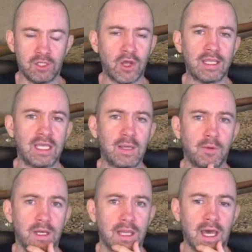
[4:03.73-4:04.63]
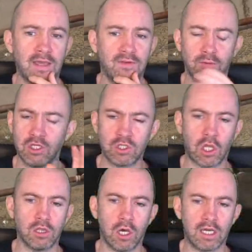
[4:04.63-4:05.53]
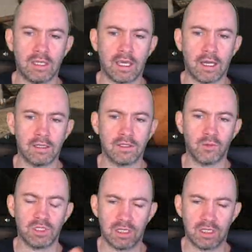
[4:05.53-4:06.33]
He tried to keep him alive. He was just unlucky there. That